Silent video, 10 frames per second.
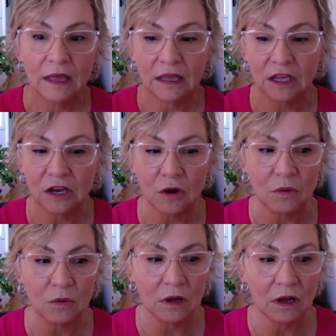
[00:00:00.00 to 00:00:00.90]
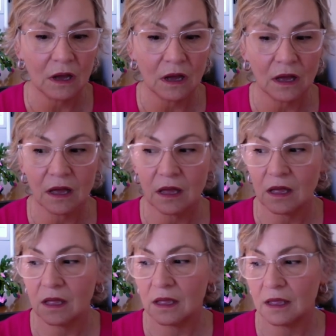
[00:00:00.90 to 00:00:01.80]
you know,
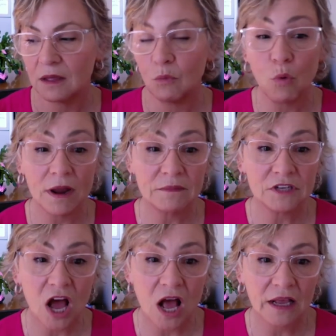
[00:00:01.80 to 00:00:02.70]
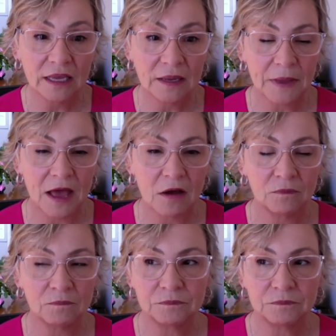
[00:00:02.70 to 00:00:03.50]
right, and what I'm talking about,